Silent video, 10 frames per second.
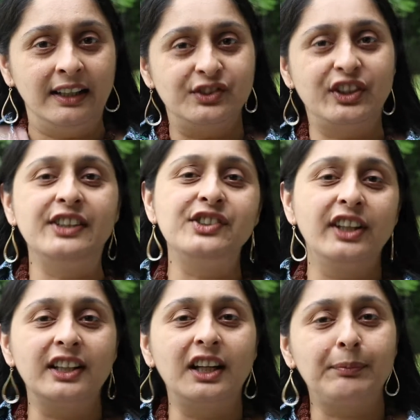
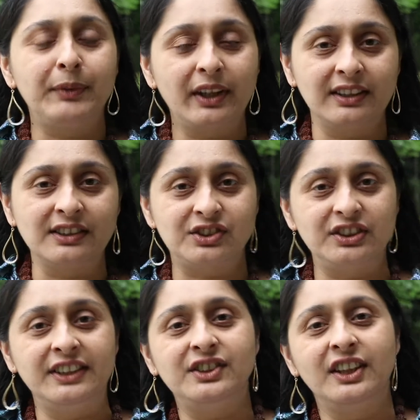Changing the appearance,
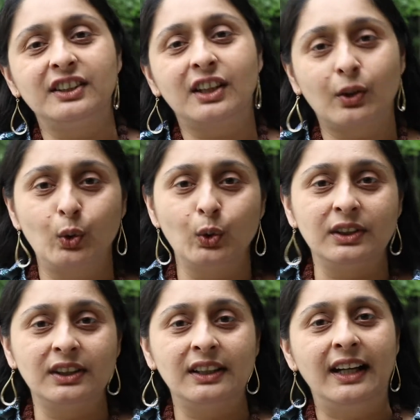changing the role,
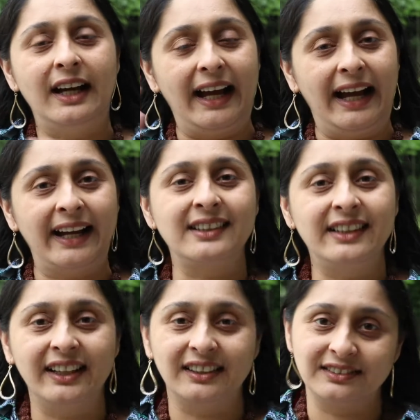
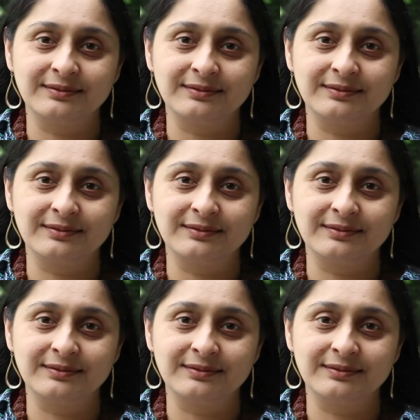acting,